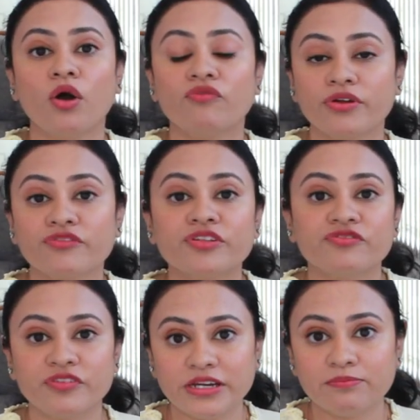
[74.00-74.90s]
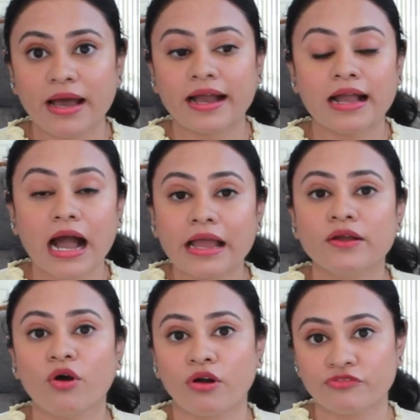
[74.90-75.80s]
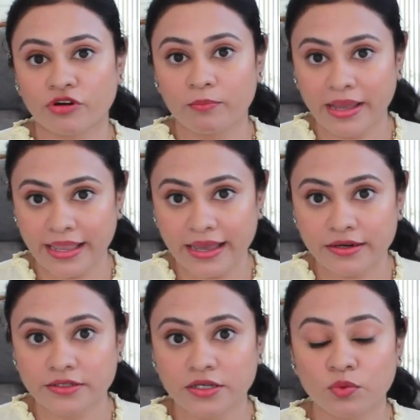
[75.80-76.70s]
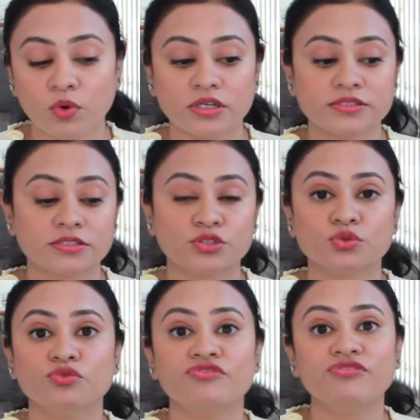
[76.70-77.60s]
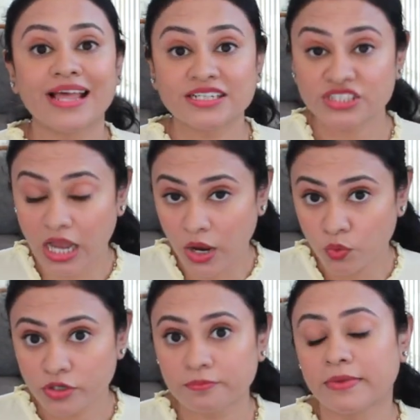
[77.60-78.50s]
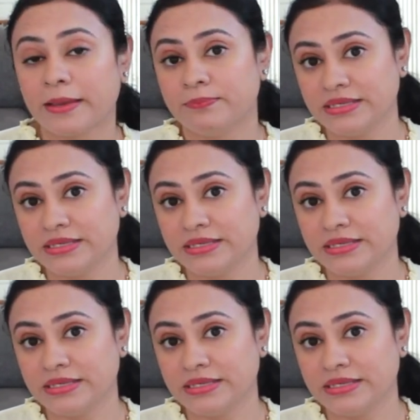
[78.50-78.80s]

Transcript: One of the feedback I got from my editor was to flesh out my